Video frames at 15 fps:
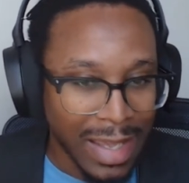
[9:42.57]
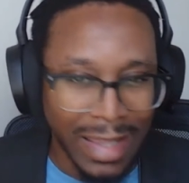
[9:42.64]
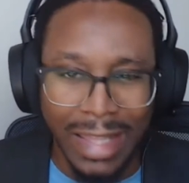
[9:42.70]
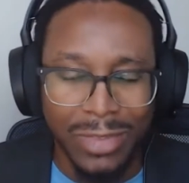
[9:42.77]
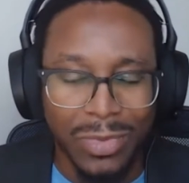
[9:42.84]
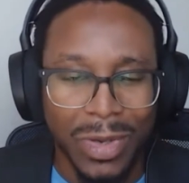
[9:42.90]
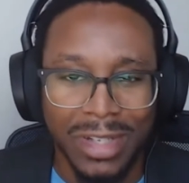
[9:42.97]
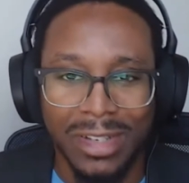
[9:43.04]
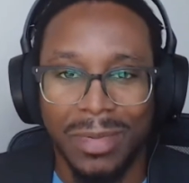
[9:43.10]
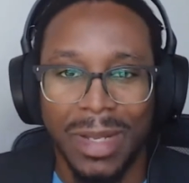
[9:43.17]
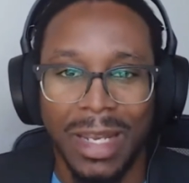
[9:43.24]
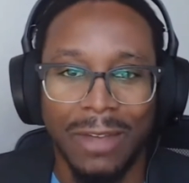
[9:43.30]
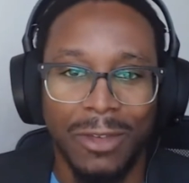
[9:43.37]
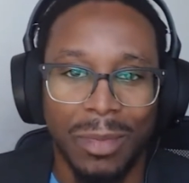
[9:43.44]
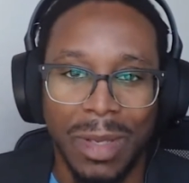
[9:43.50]
And that's why just
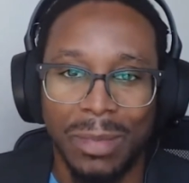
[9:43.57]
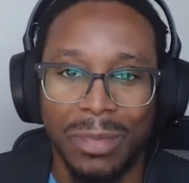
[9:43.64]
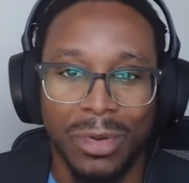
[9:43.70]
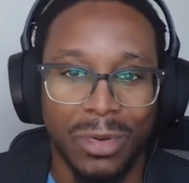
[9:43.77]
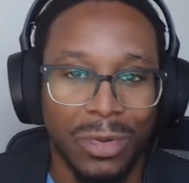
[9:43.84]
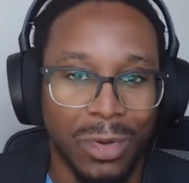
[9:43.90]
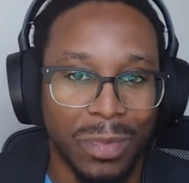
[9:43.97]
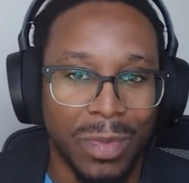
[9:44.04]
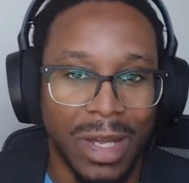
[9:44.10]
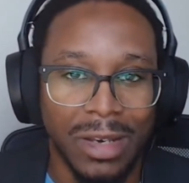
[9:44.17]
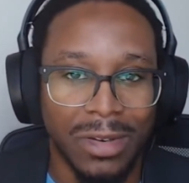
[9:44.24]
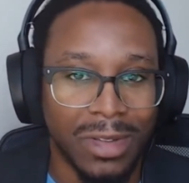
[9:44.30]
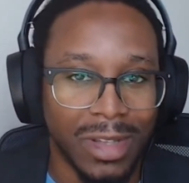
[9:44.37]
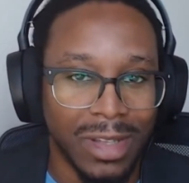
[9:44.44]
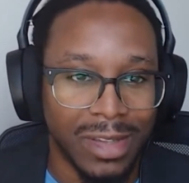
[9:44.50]
about every people group
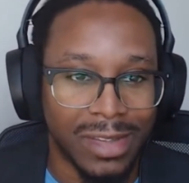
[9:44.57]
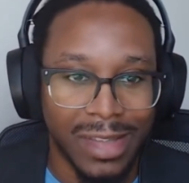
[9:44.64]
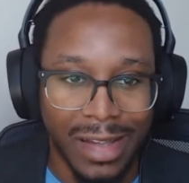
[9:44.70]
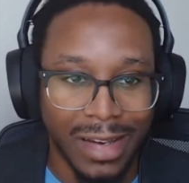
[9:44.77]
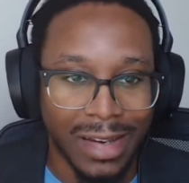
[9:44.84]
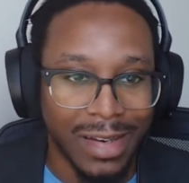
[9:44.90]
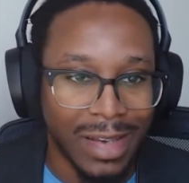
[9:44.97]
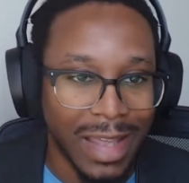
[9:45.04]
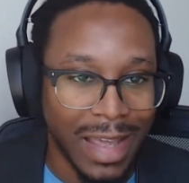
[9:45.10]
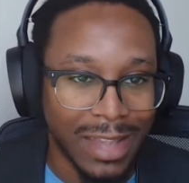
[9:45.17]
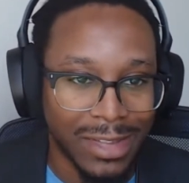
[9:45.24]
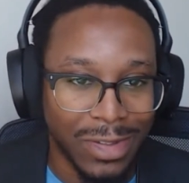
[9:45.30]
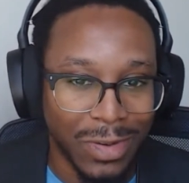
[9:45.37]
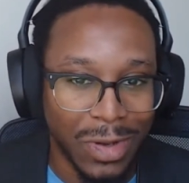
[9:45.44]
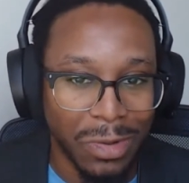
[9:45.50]
under the sun
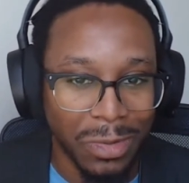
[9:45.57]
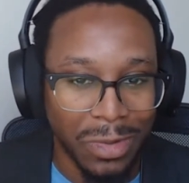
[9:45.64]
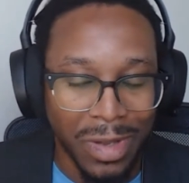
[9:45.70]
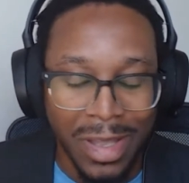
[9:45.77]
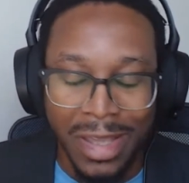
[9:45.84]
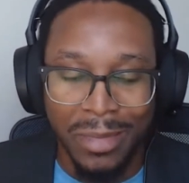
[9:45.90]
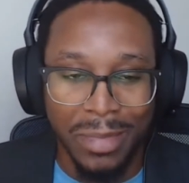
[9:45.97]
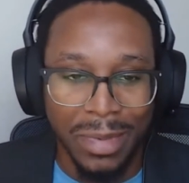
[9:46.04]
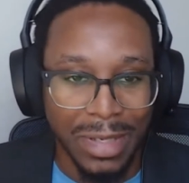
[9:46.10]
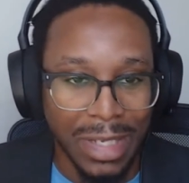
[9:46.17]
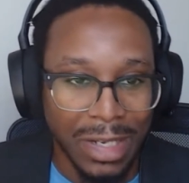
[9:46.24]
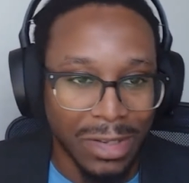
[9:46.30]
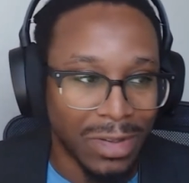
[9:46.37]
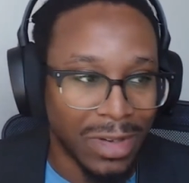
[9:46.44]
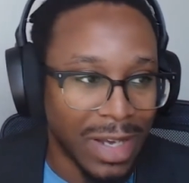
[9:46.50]
has their own
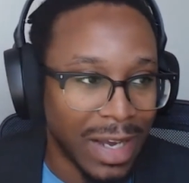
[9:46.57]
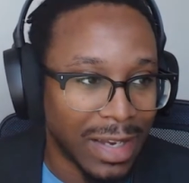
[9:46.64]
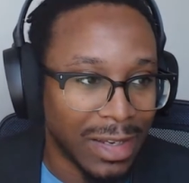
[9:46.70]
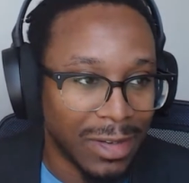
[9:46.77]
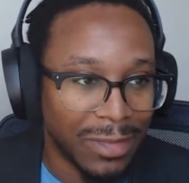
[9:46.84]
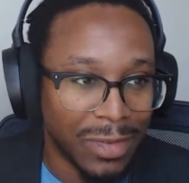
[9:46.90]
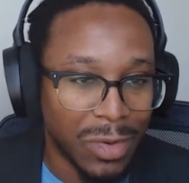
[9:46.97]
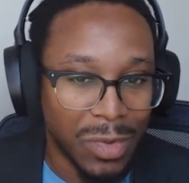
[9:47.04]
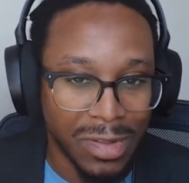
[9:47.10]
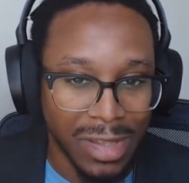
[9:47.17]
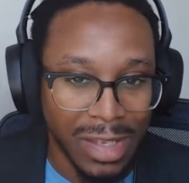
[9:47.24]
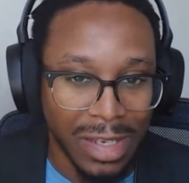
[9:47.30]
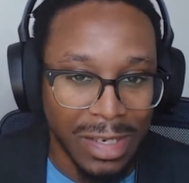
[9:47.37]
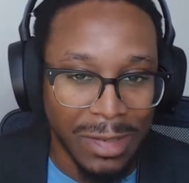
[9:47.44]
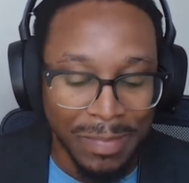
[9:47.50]
particular kind of
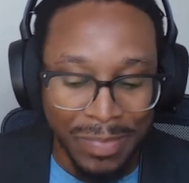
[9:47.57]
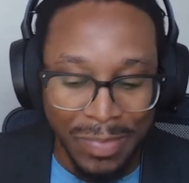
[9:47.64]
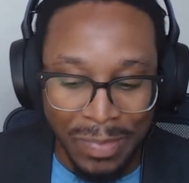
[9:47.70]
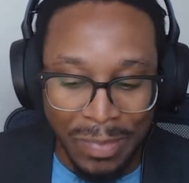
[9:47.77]
cuisine.